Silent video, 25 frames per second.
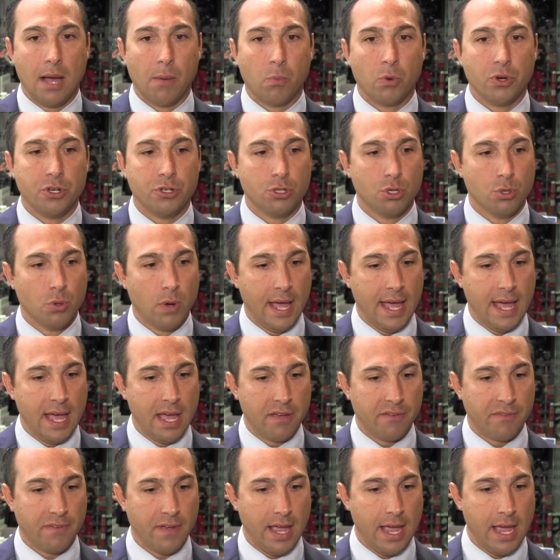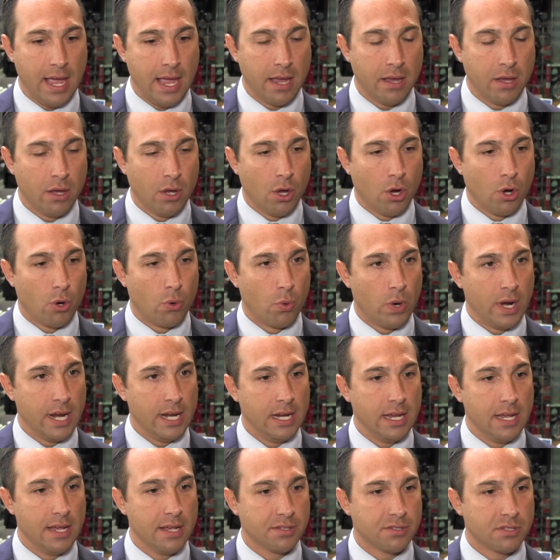We do have a
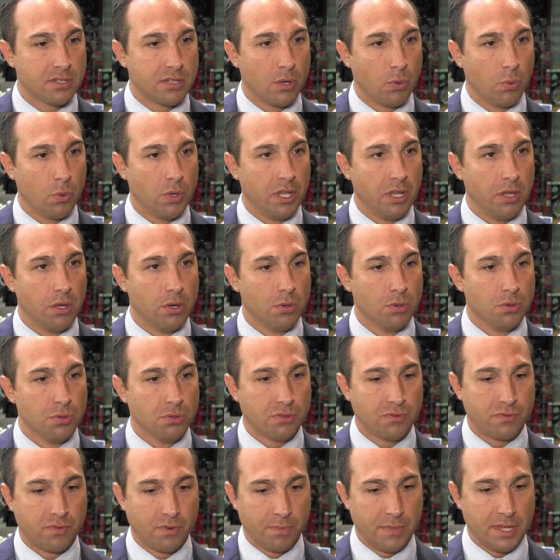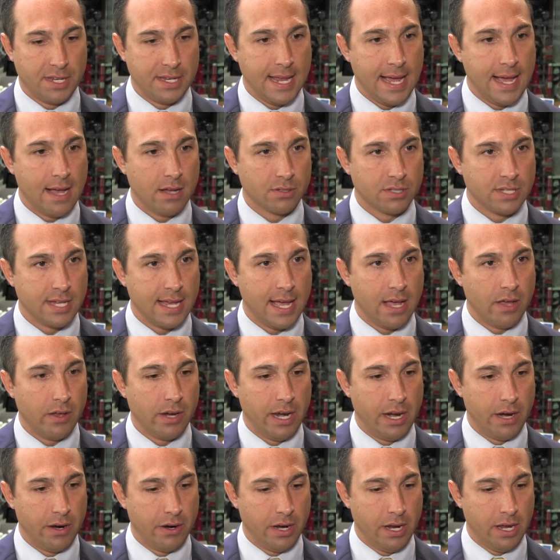radius that we use from the downtown
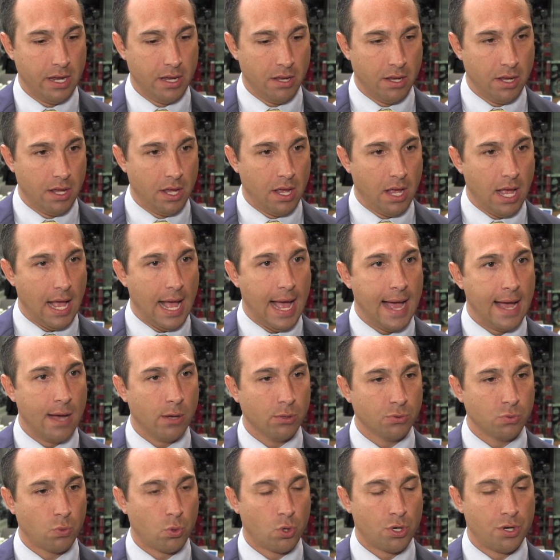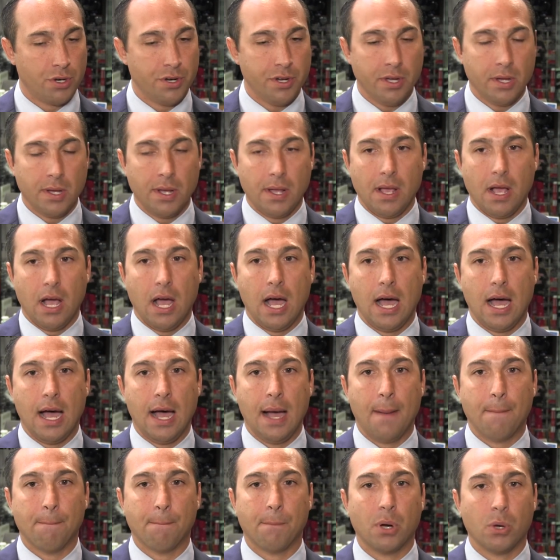area outward,
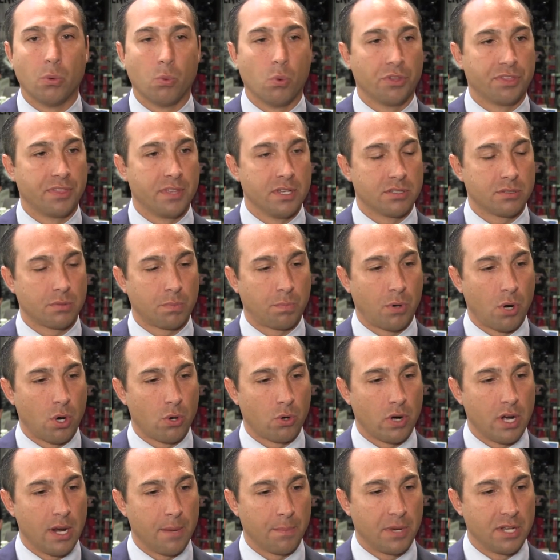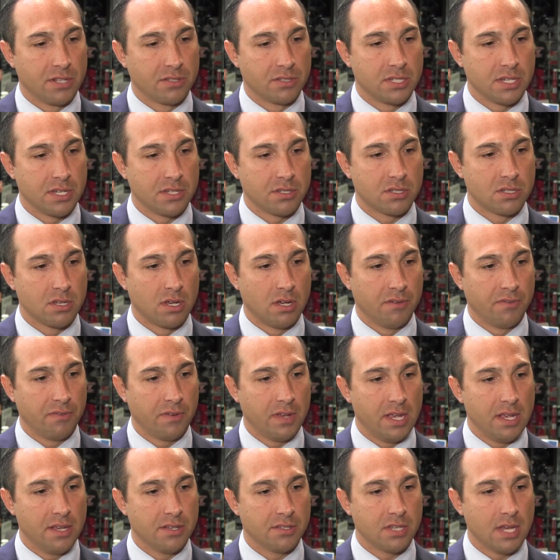but what this program consists of
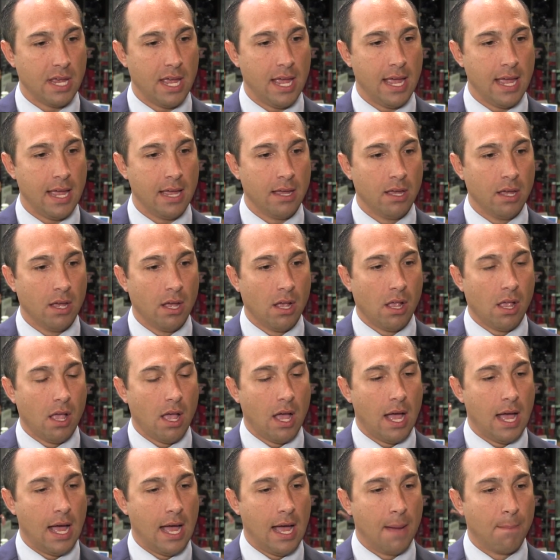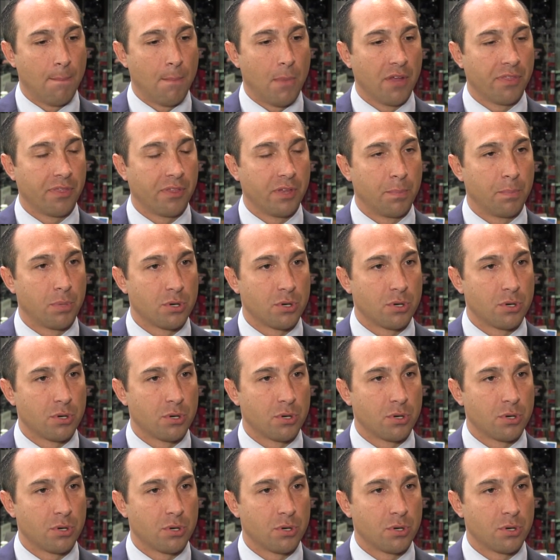is a monthly